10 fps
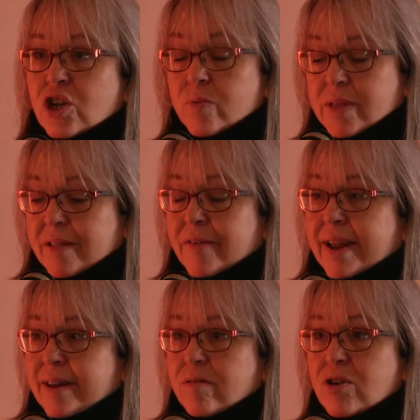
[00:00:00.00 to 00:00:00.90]
she was either
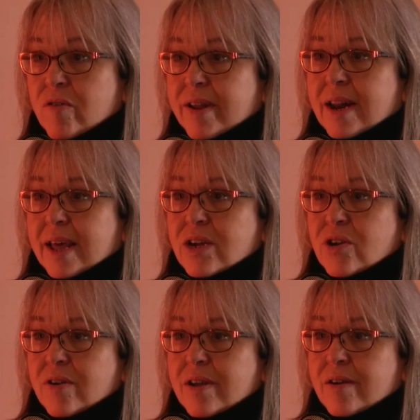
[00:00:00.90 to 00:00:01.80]
at lunch or at a
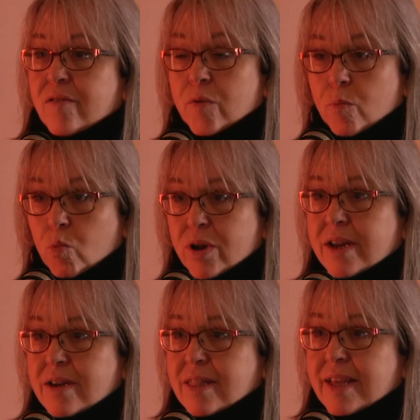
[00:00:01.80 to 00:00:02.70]
lecture, from one
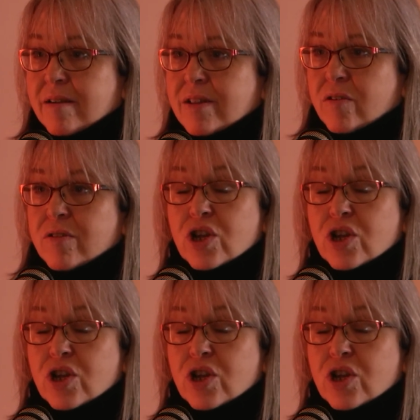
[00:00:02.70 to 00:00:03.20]
end of the year to the other.